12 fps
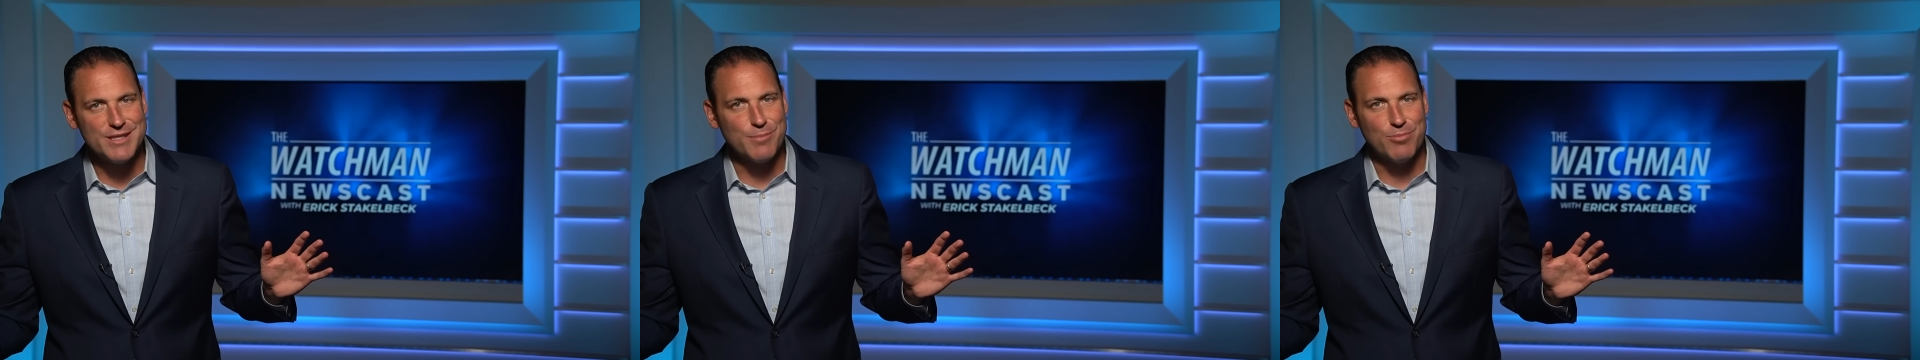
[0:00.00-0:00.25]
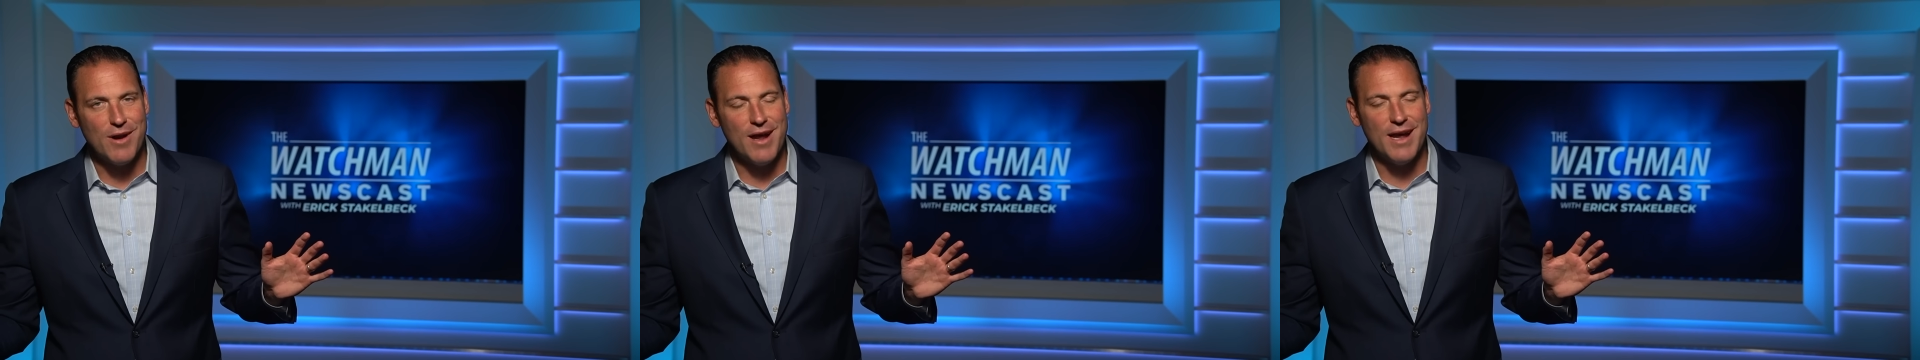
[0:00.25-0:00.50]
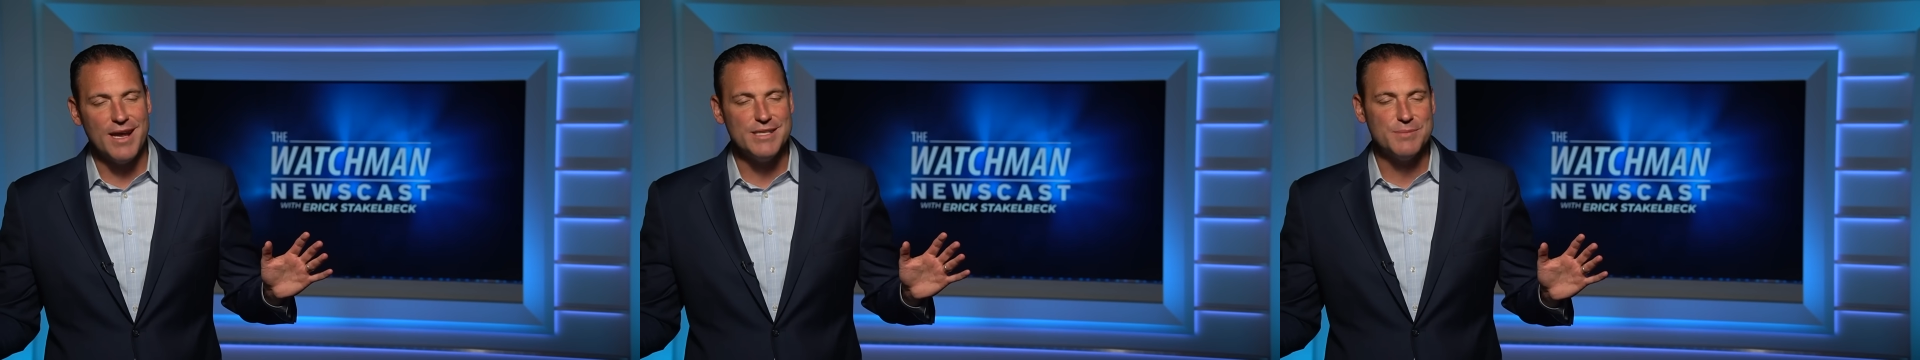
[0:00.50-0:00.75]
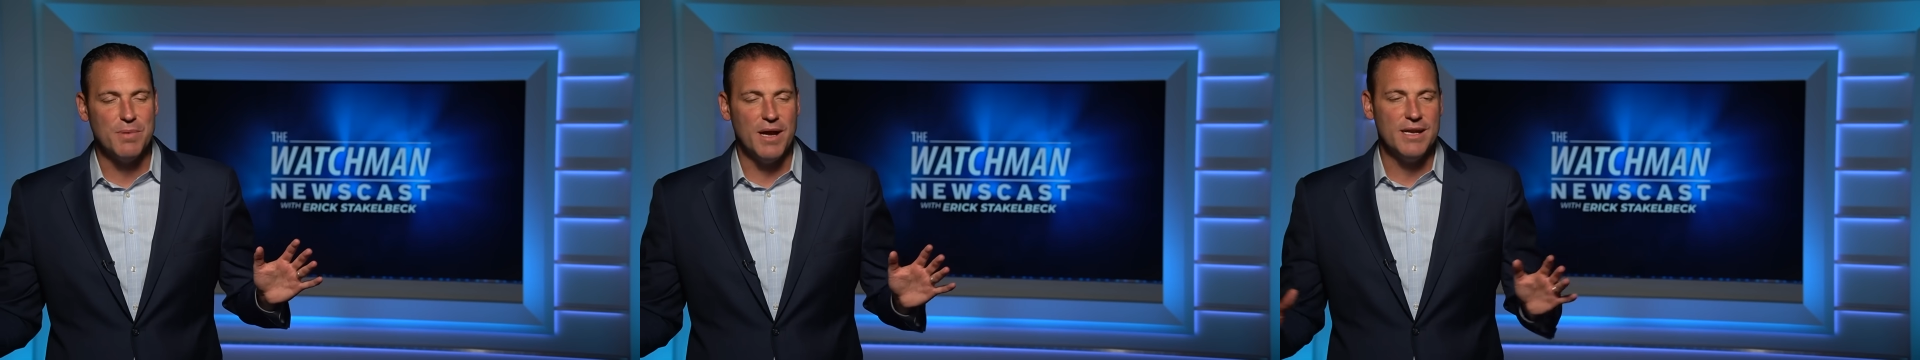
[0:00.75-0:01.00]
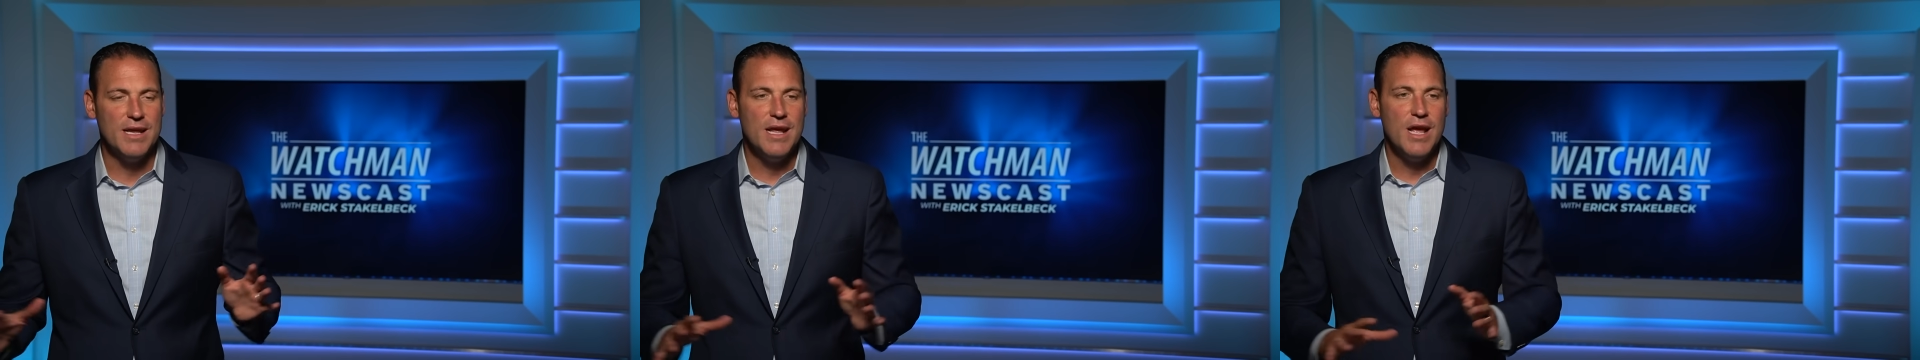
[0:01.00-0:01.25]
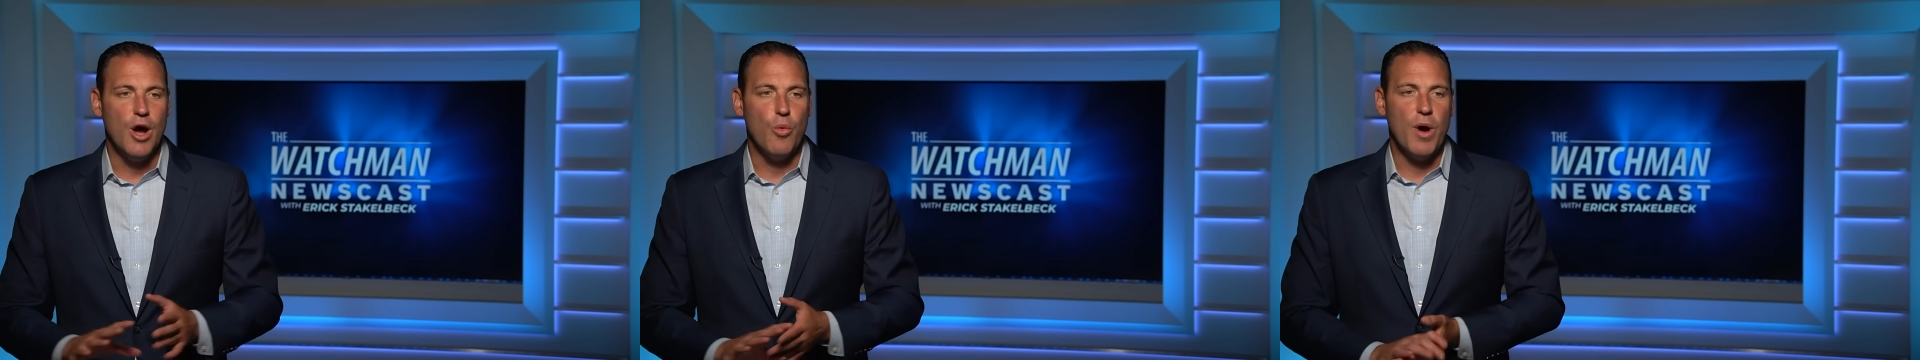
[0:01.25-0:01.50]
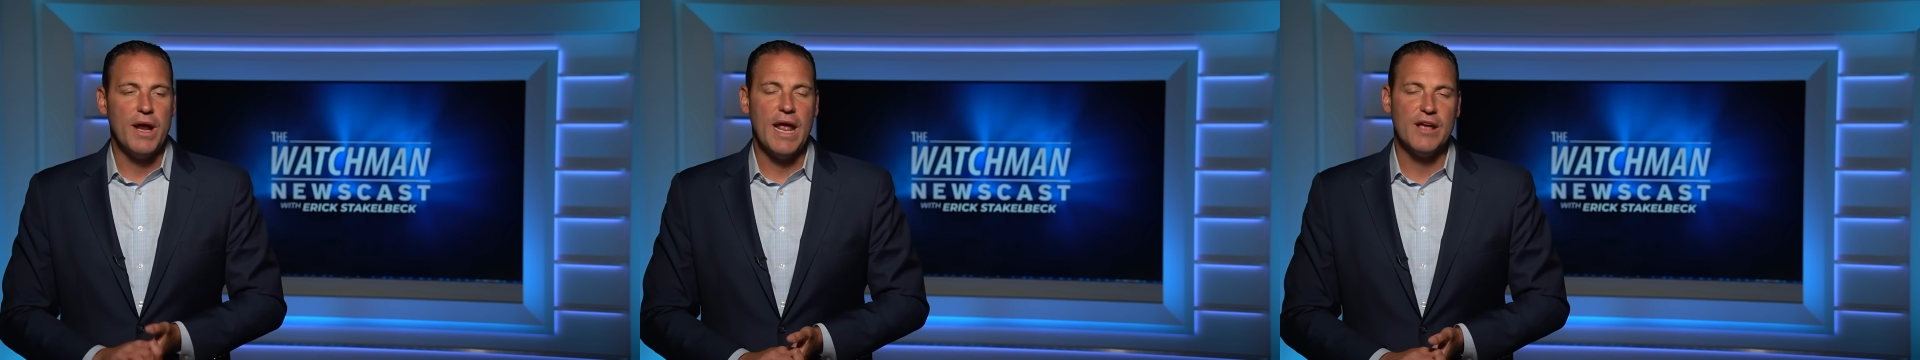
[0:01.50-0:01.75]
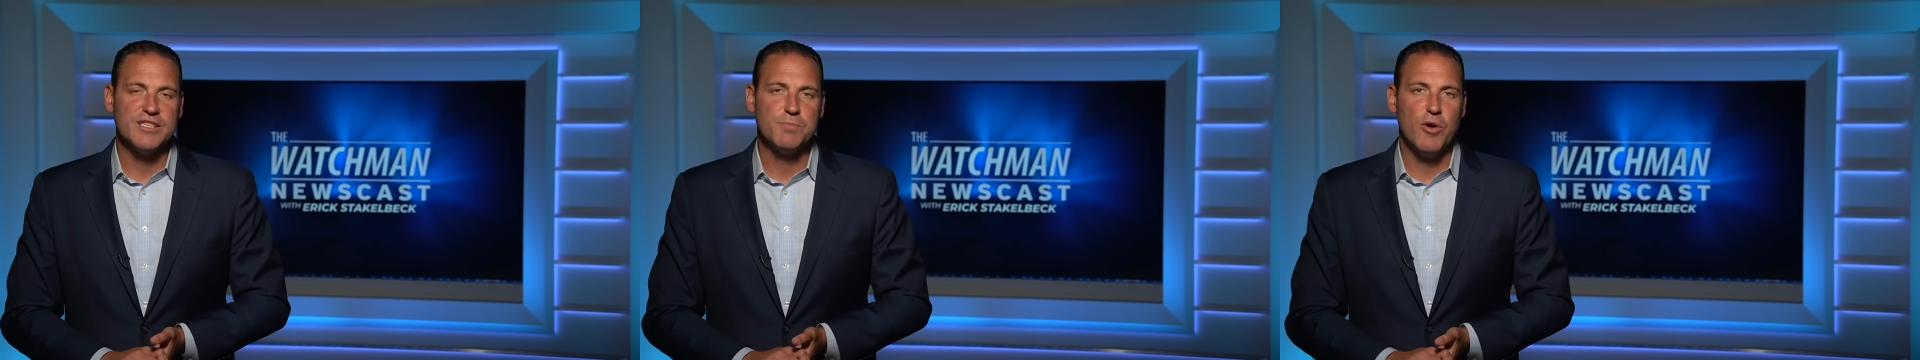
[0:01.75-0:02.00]
surprise. But a White
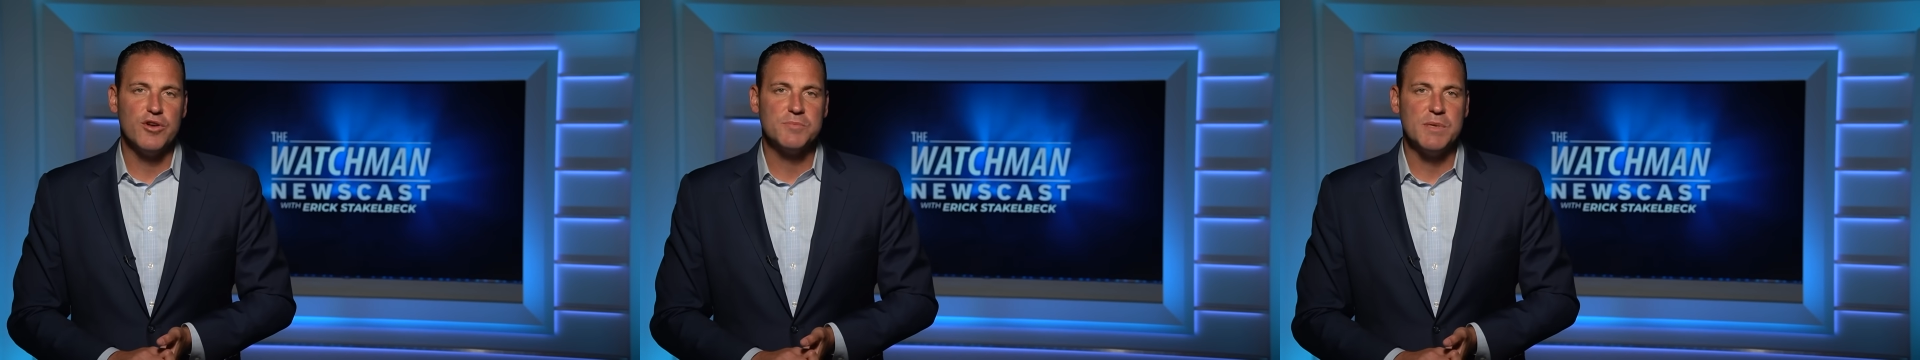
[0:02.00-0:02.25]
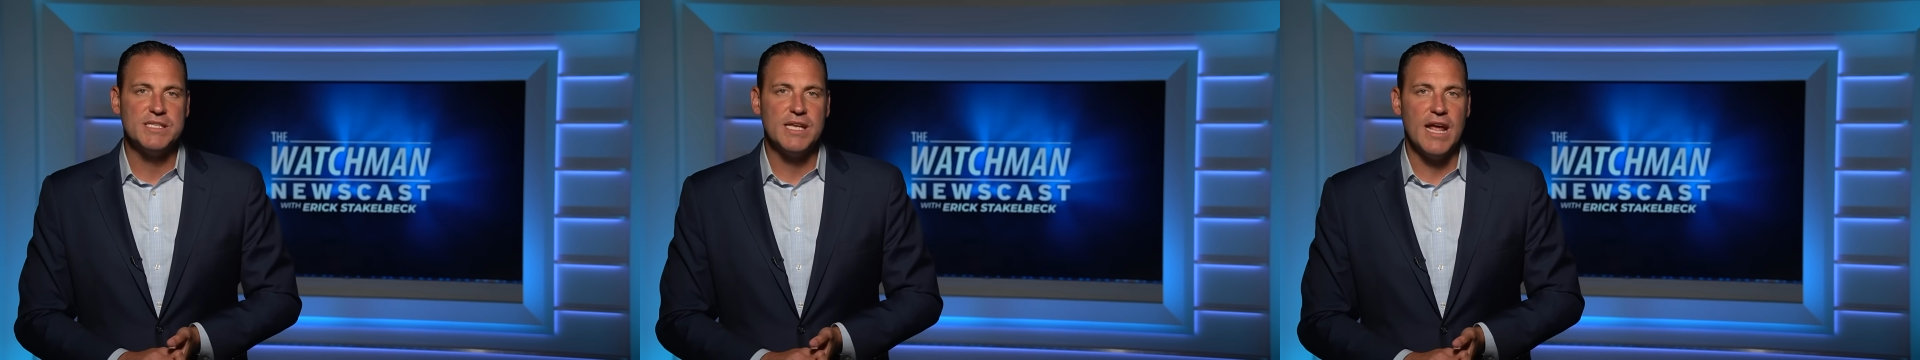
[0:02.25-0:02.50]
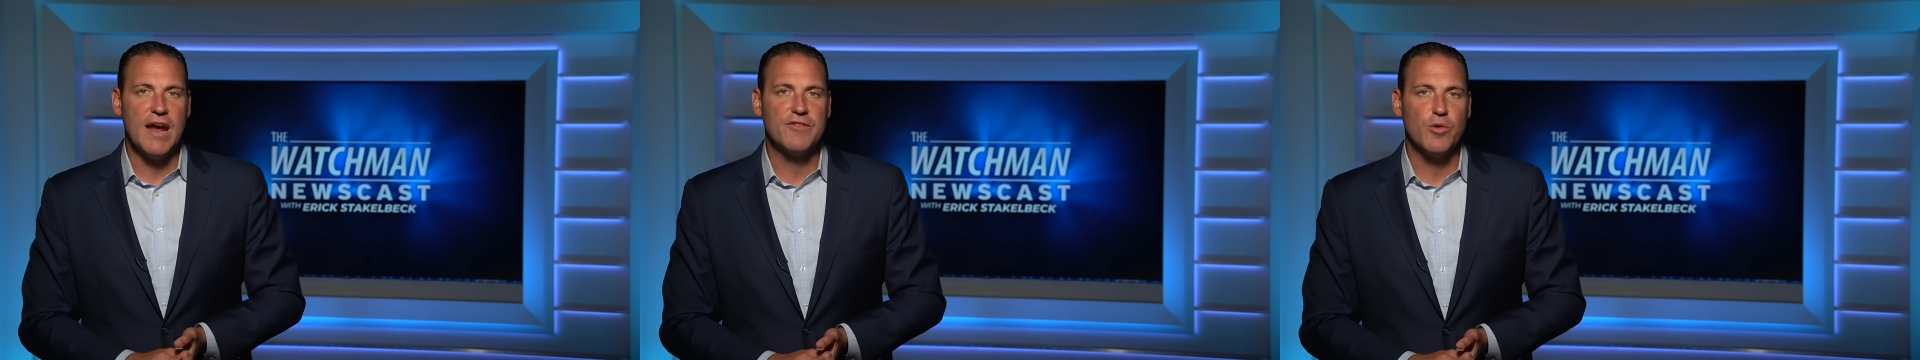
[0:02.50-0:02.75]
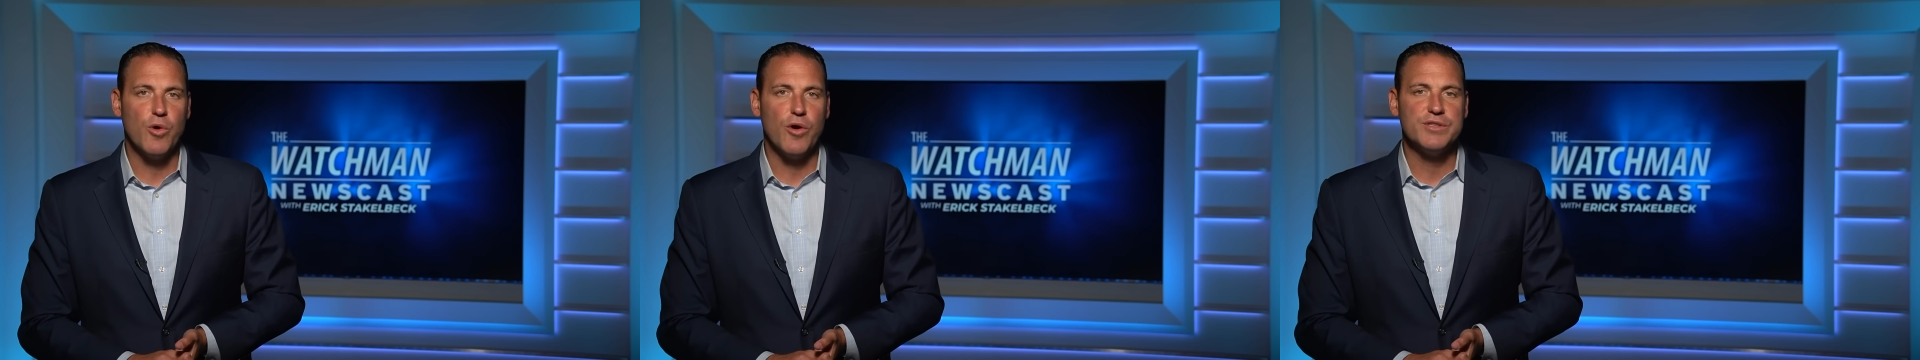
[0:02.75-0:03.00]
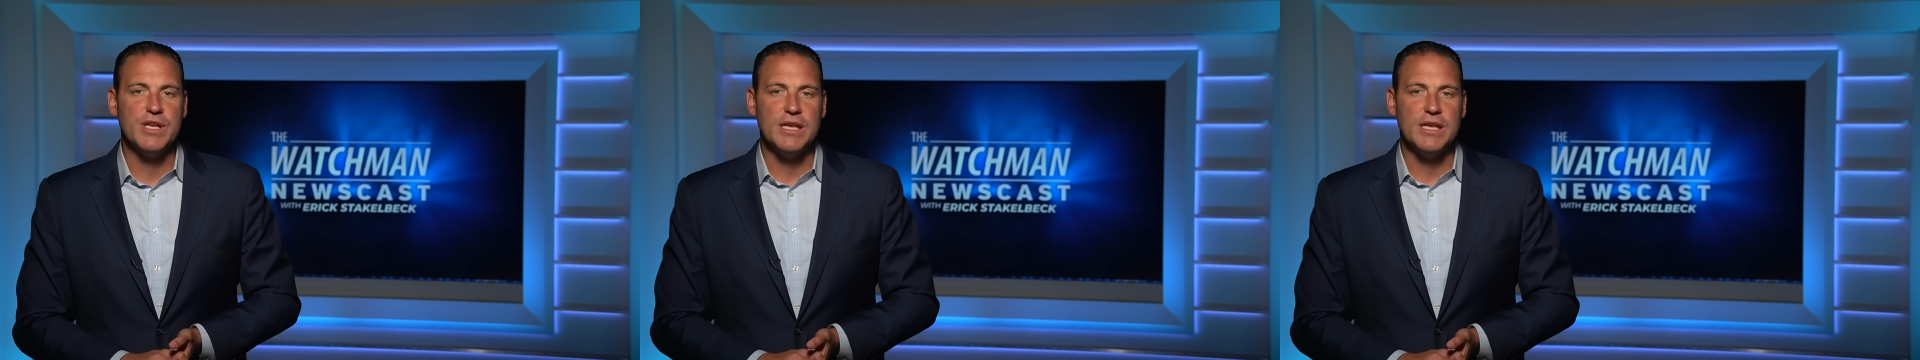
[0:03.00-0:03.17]
House spokesman said afterwards that